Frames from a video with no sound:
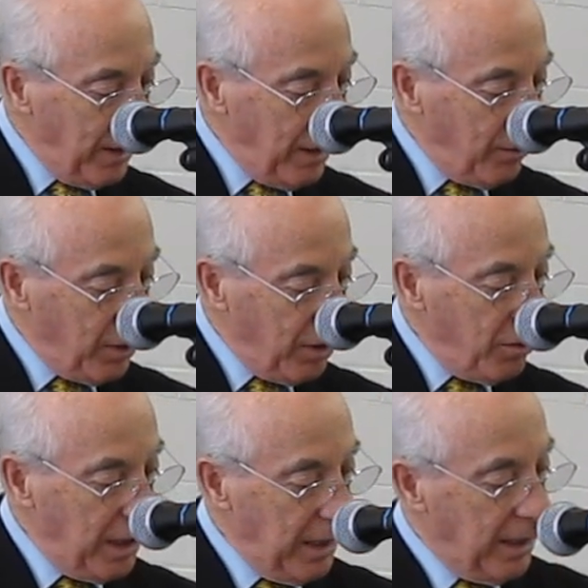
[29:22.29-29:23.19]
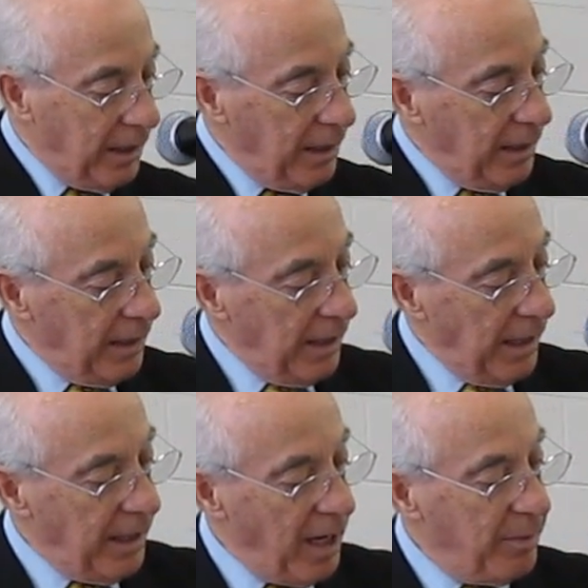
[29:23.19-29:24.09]
And we read,
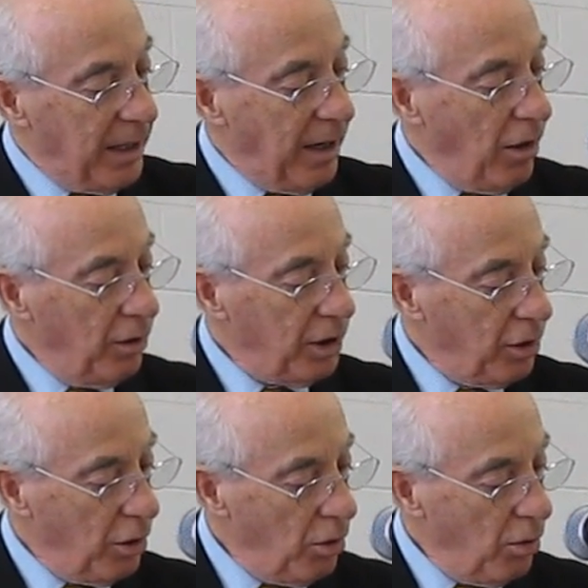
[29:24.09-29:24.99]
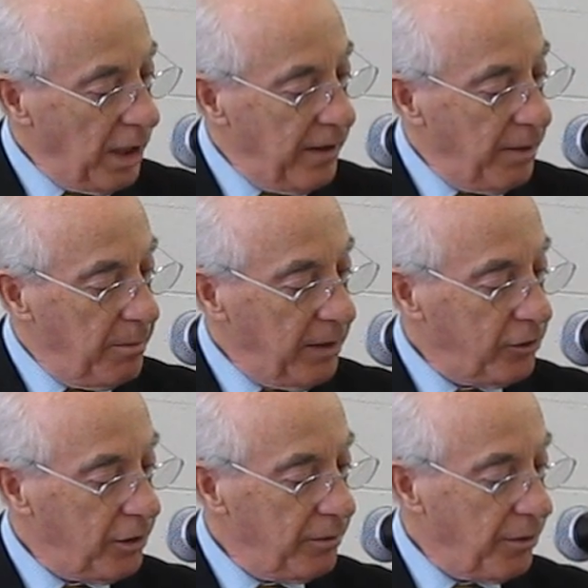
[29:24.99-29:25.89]
And I beheld, and lo, in the
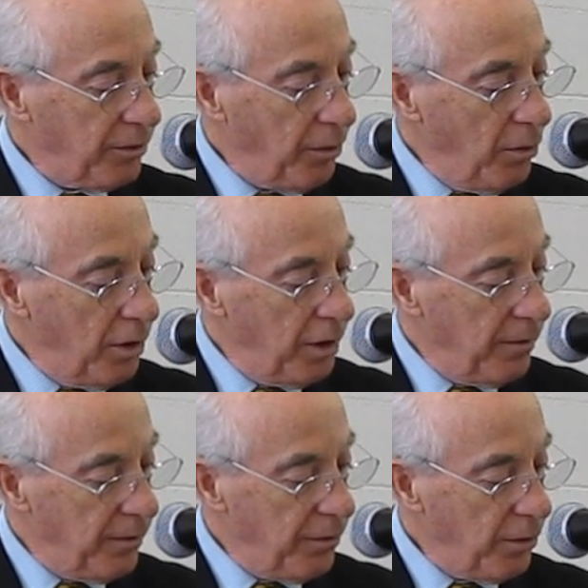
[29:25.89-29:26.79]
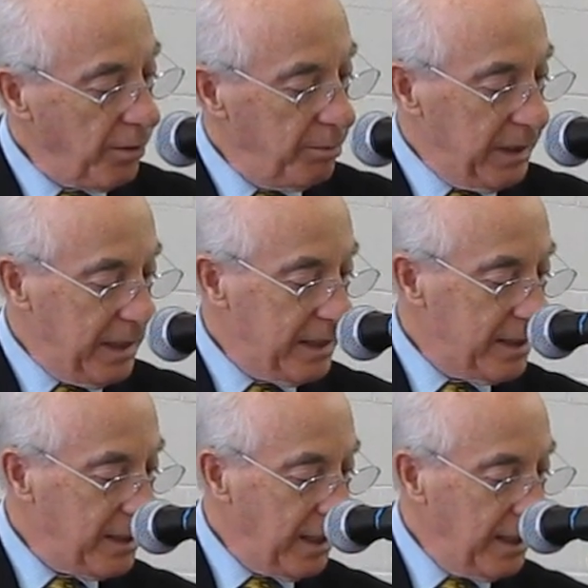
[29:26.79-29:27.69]
midst of the throne and of the four
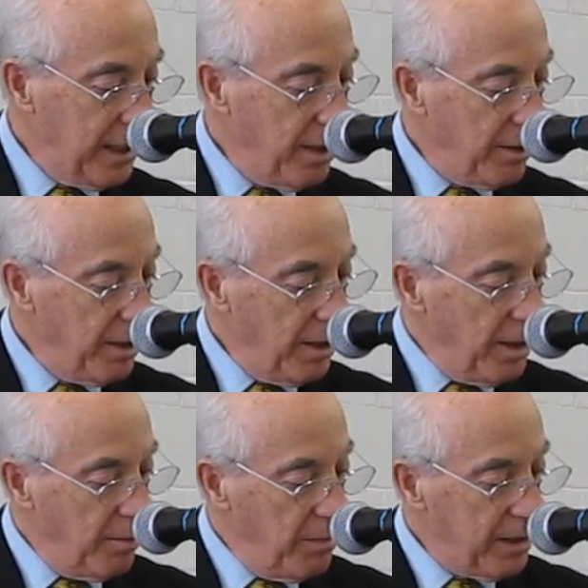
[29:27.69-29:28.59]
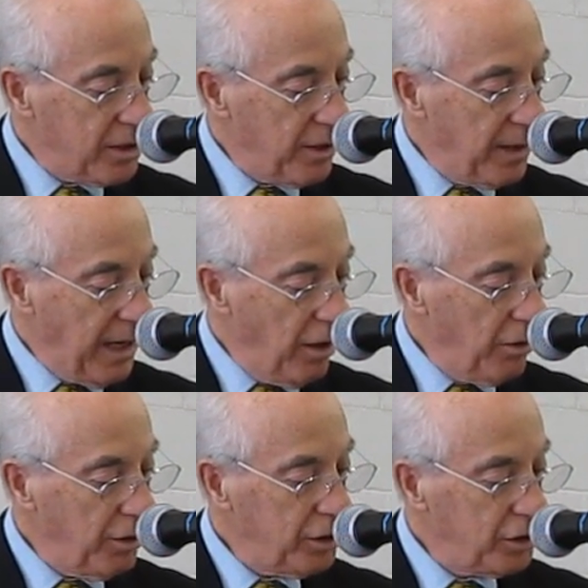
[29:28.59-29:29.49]
beasts, and in the midst of the
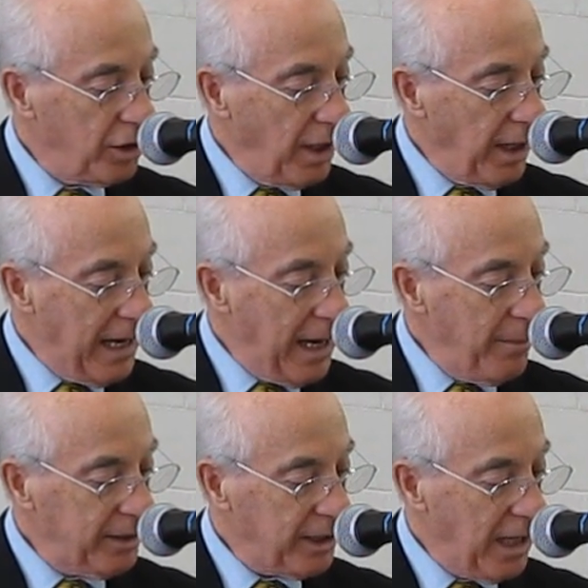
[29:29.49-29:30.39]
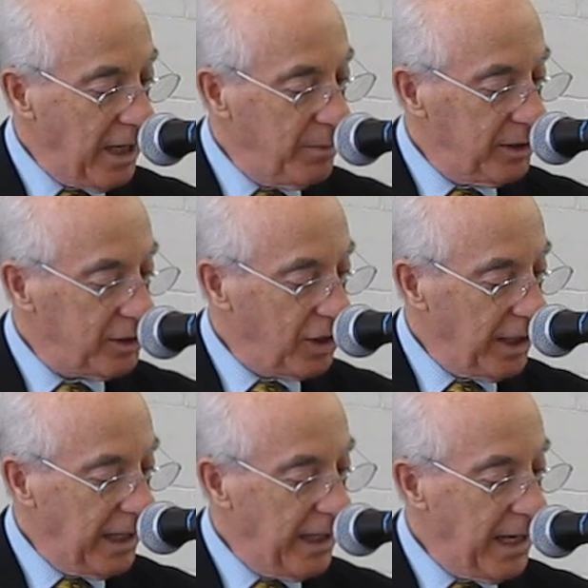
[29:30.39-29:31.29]
elders stood a lamb as it had been
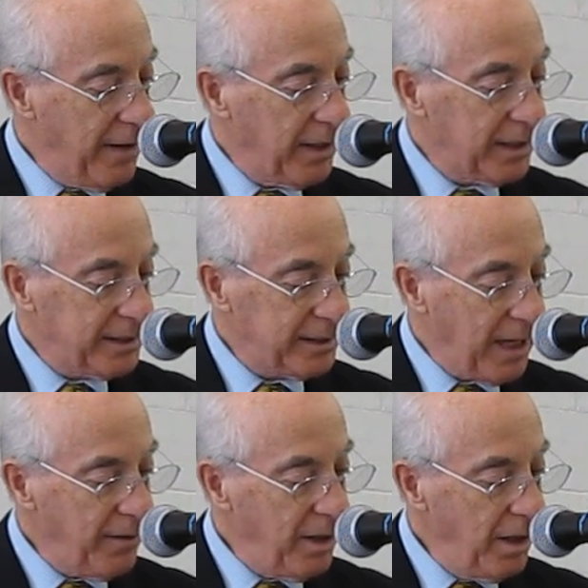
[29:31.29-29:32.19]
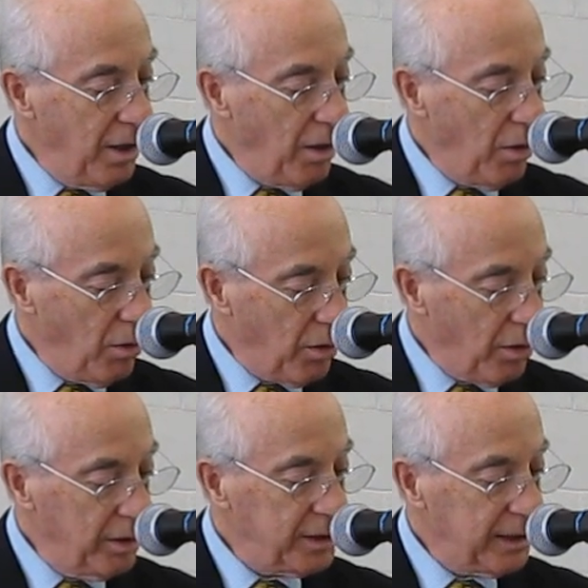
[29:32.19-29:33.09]
slain, having seven
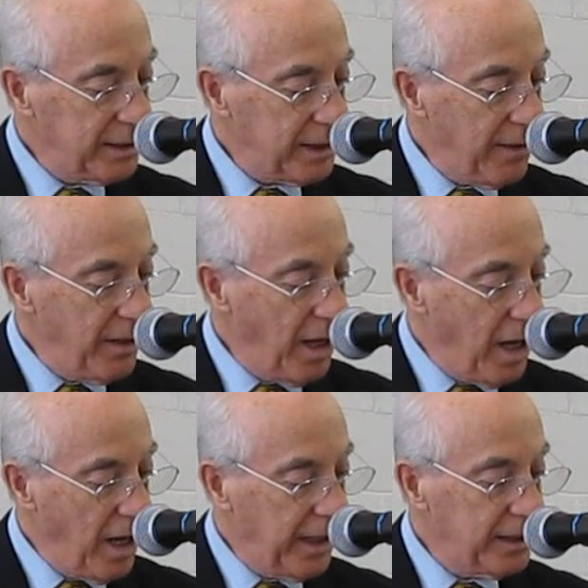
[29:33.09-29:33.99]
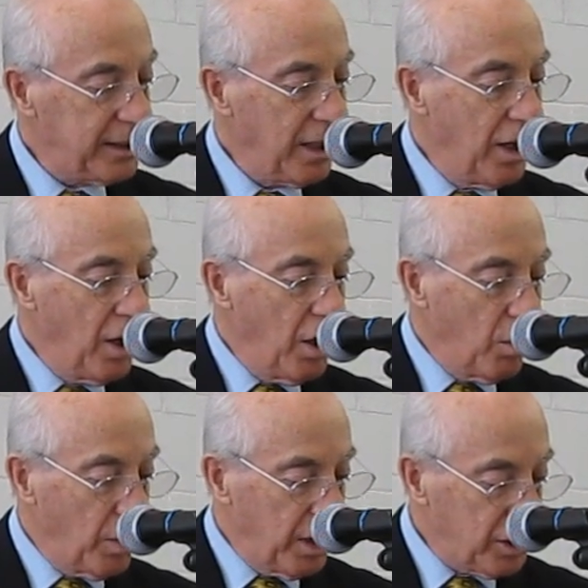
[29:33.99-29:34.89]
horns and seven eyes,
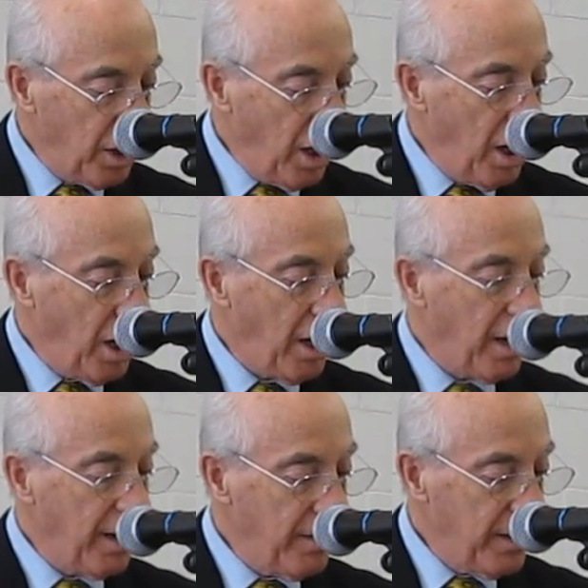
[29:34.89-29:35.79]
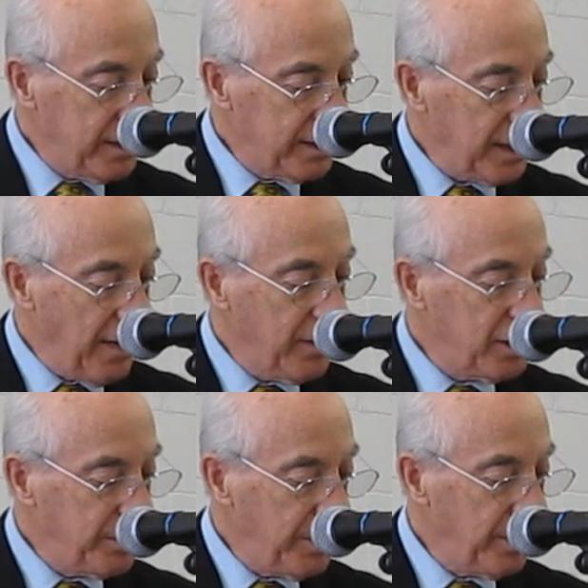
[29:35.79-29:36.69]
which are the seven
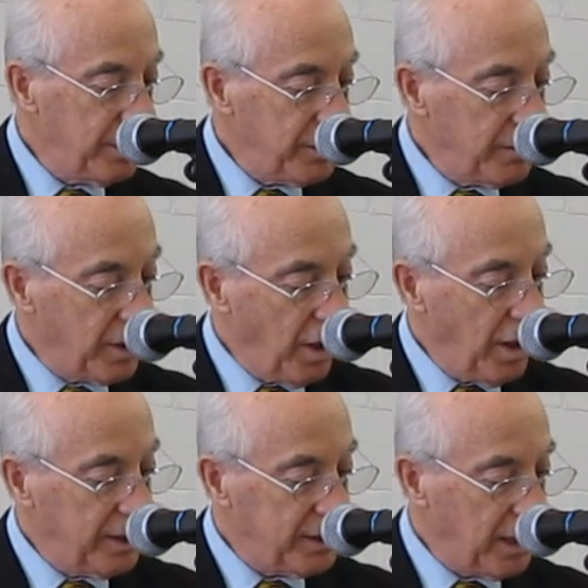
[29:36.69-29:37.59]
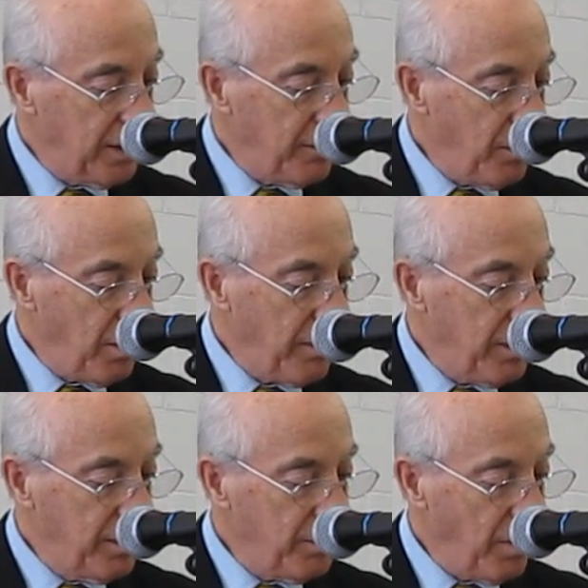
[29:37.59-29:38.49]
spirits of God sent forth
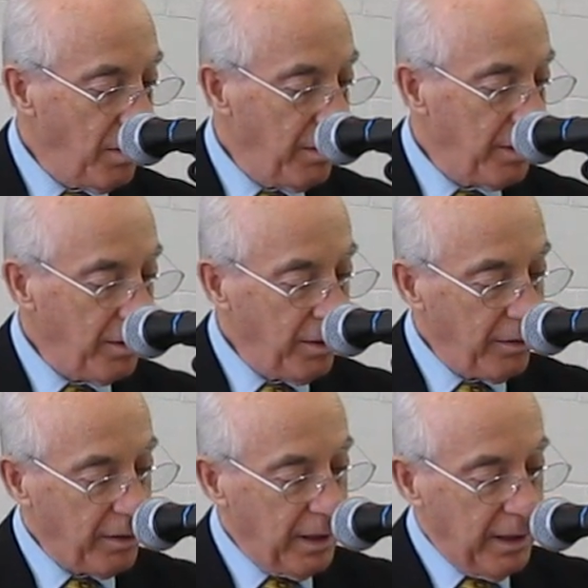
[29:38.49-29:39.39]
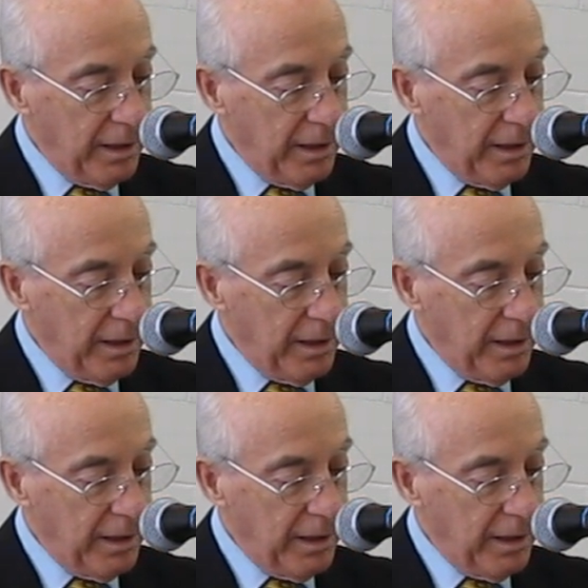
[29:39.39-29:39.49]
into all the earth.